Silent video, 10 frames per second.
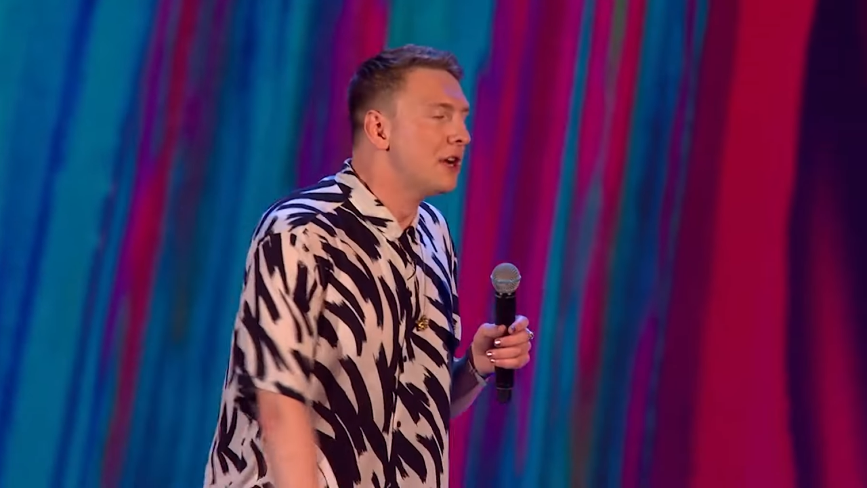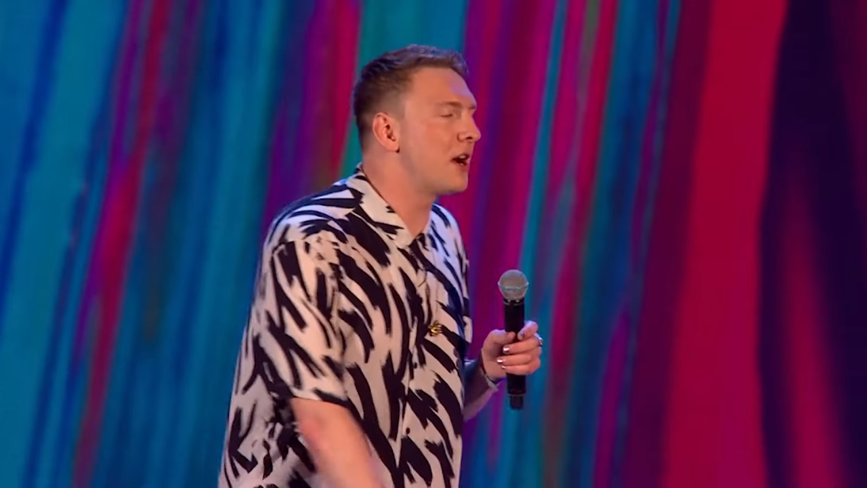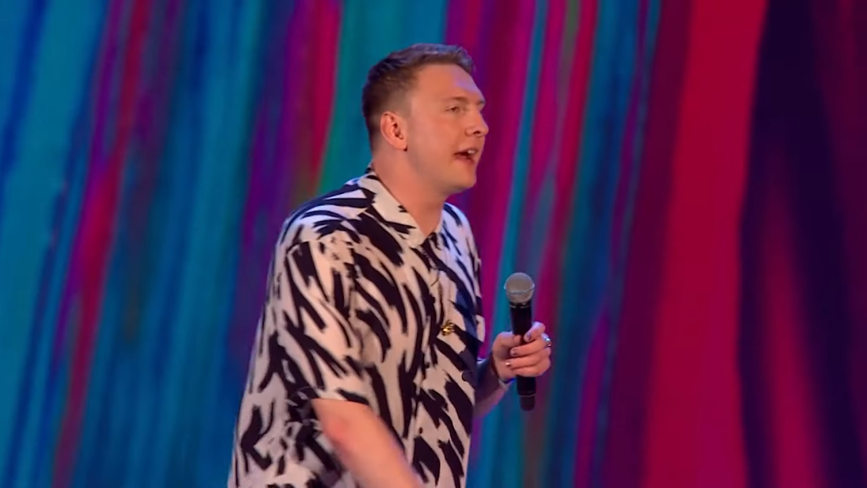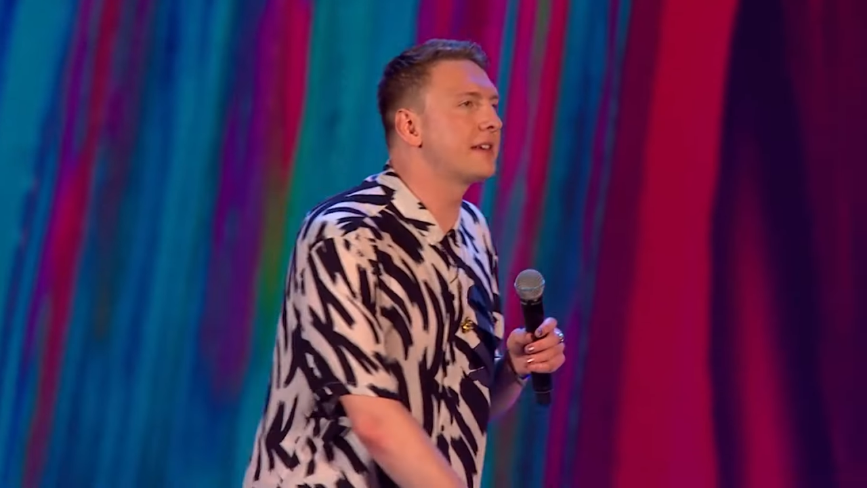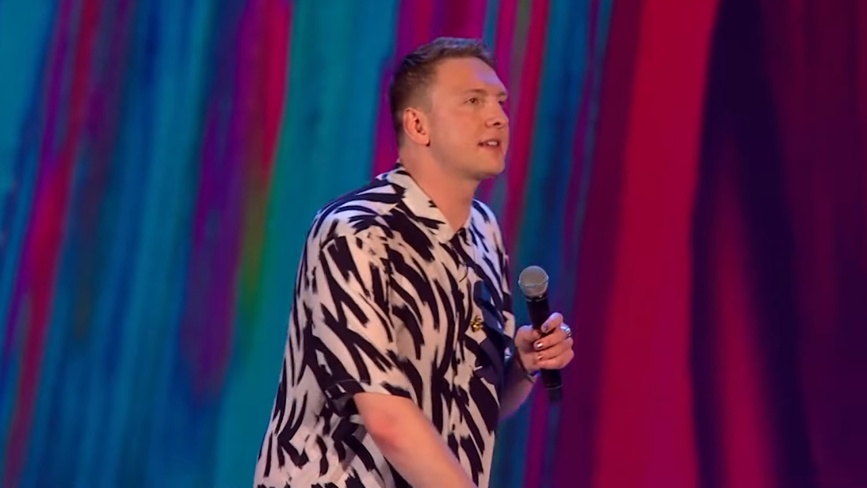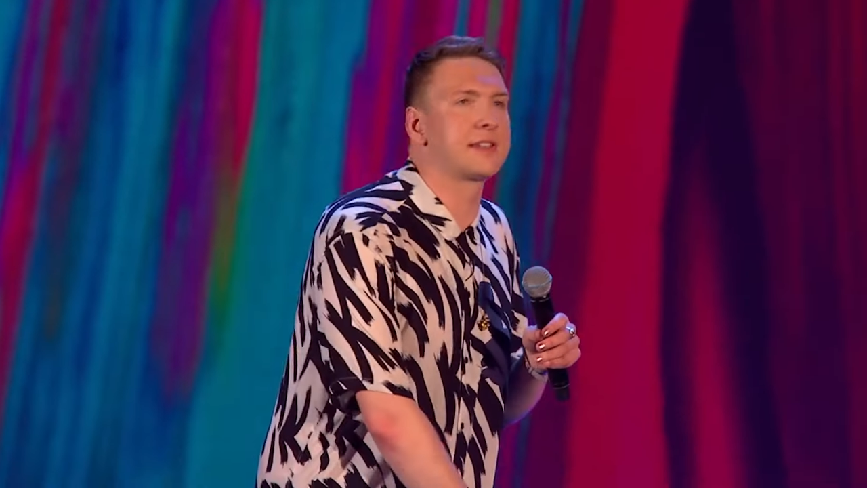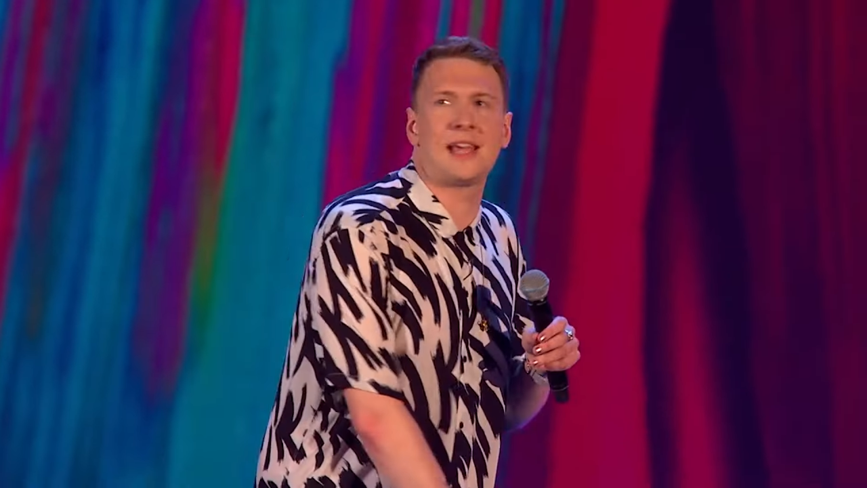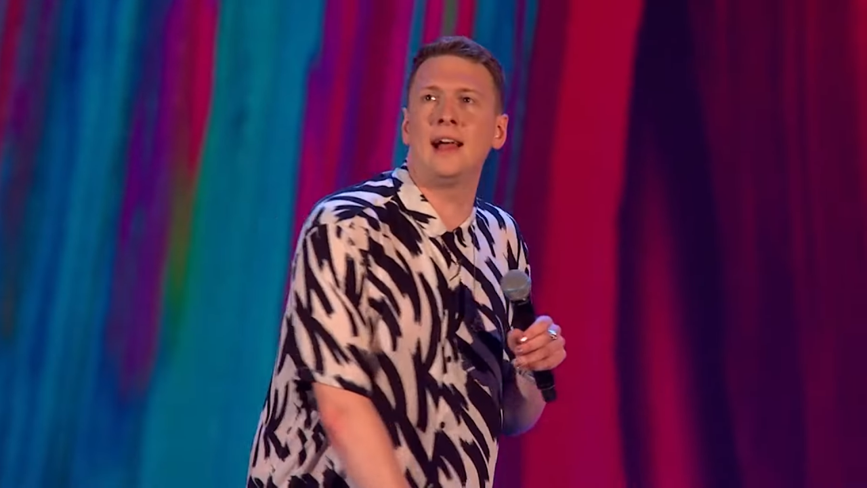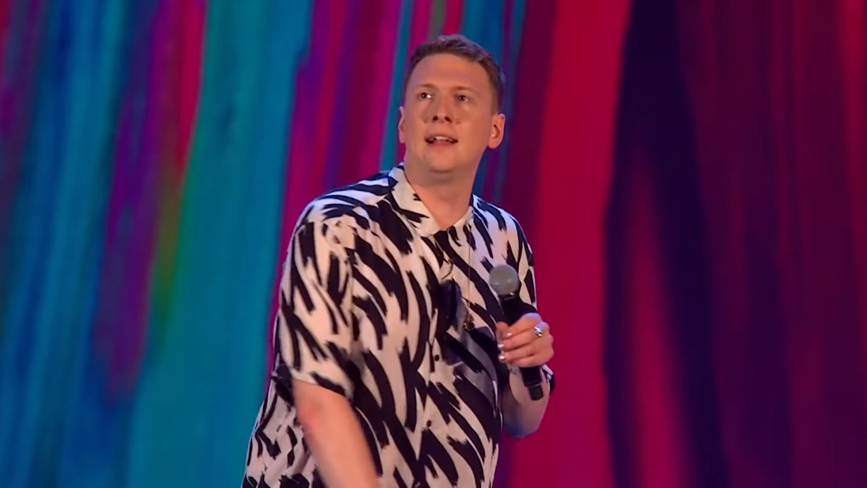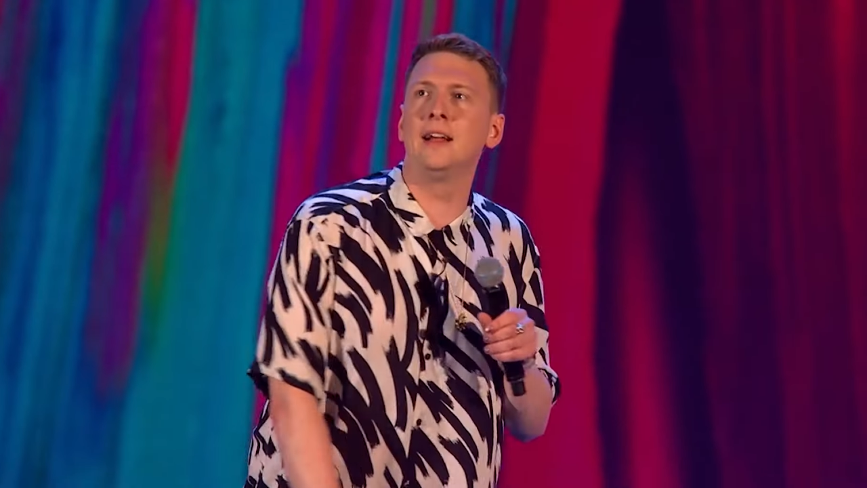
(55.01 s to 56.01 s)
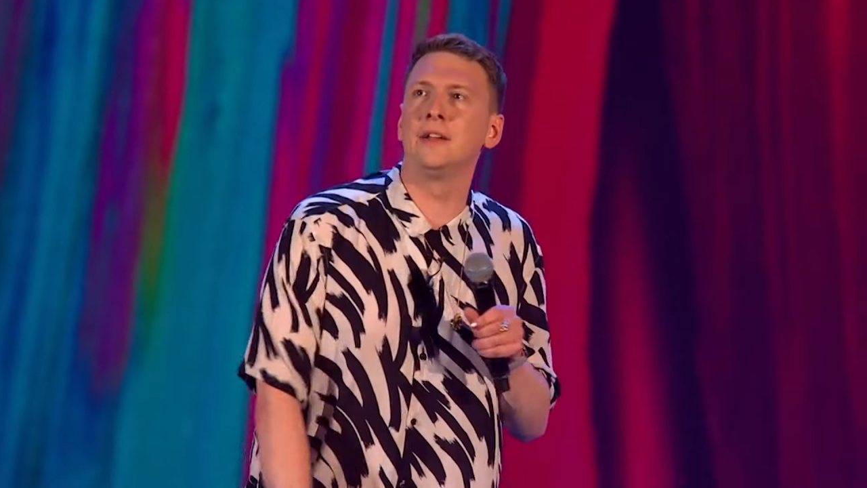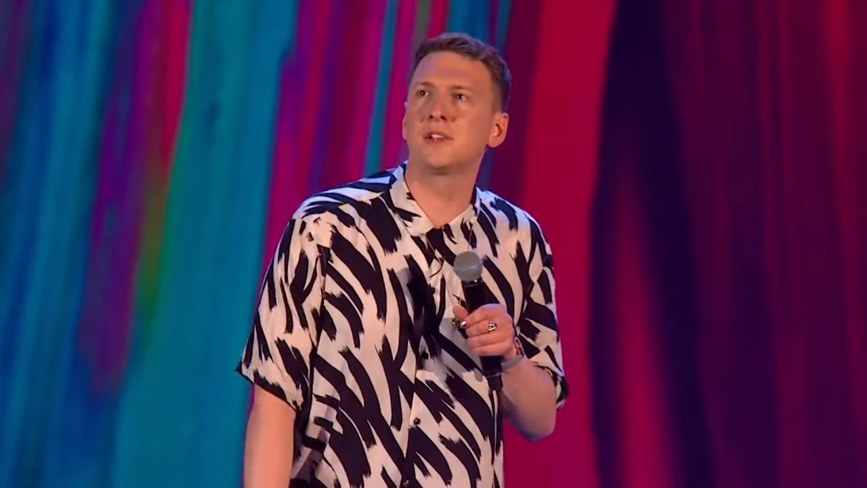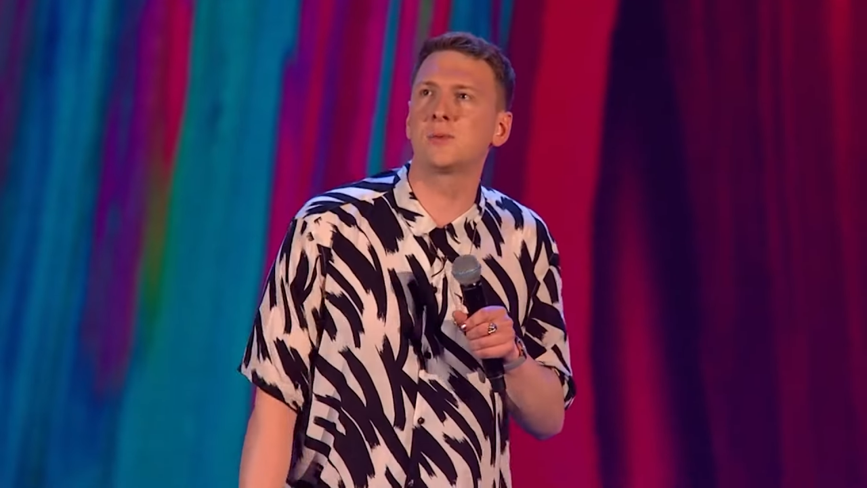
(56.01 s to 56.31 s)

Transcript: trying to sell and